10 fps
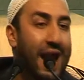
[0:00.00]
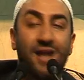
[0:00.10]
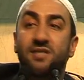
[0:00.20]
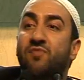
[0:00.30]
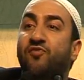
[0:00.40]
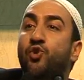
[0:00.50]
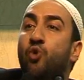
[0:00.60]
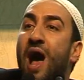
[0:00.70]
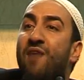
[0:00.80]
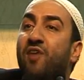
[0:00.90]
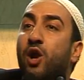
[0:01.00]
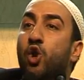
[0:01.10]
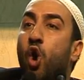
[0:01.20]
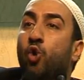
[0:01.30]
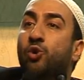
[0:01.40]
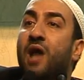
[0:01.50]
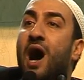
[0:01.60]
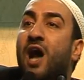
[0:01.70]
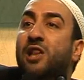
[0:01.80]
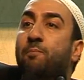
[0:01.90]
And if you have a loan,
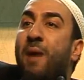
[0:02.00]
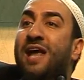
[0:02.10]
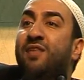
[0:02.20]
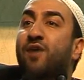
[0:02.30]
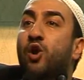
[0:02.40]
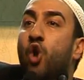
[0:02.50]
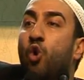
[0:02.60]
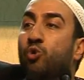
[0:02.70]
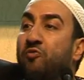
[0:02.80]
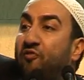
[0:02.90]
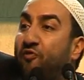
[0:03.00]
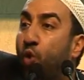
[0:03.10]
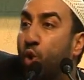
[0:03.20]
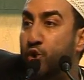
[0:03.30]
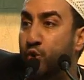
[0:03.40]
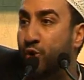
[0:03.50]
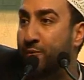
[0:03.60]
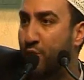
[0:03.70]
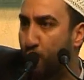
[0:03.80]
I'll pay the loan for you.'"